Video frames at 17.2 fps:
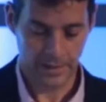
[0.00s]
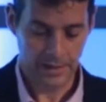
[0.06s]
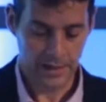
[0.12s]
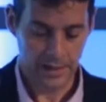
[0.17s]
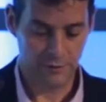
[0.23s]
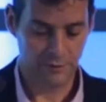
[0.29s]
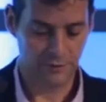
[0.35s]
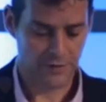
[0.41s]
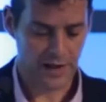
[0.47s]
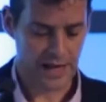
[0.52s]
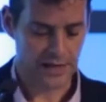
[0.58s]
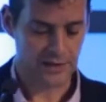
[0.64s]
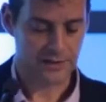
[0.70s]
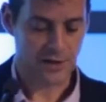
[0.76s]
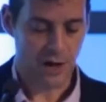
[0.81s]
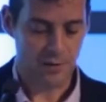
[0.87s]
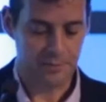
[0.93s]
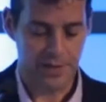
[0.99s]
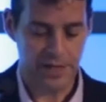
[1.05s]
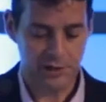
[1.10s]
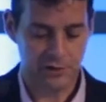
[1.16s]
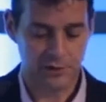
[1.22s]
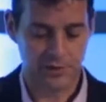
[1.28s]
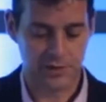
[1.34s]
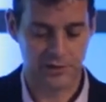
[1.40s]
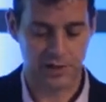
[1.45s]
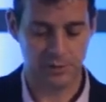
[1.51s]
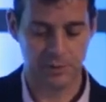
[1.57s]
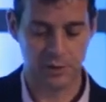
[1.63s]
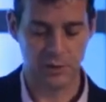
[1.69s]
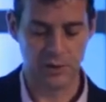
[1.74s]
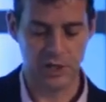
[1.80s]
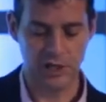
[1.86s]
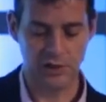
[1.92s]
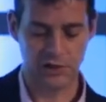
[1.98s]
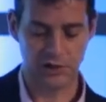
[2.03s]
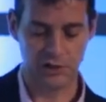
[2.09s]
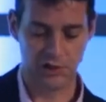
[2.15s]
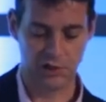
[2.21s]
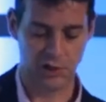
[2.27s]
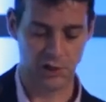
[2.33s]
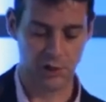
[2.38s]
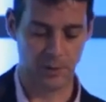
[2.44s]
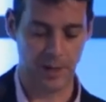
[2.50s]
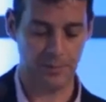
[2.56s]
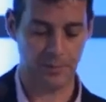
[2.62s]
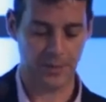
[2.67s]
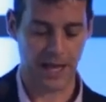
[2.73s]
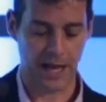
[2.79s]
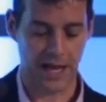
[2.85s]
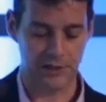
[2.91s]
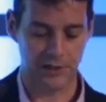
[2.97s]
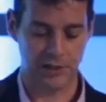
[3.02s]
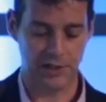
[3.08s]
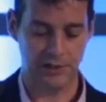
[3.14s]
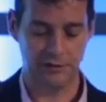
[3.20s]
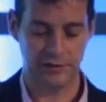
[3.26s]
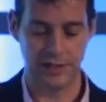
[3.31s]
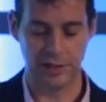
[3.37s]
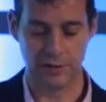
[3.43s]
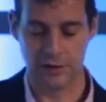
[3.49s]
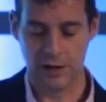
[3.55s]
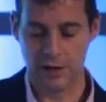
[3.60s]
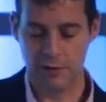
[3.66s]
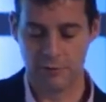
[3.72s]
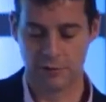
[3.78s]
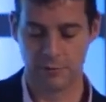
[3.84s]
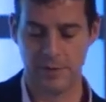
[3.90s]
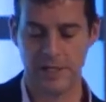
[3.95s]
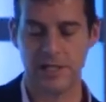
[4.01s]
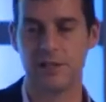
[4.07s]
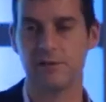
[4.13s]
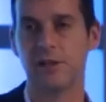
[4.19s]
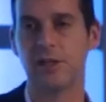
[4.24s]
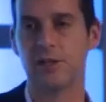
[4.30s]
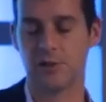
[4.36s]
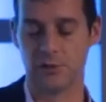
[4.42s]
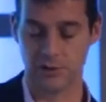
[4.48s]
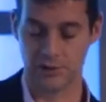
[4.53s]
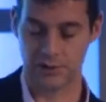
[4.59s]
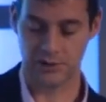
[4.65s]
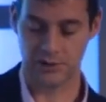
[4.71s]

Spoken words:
And in fact, our picture of the typical news consumer has shifted from individuals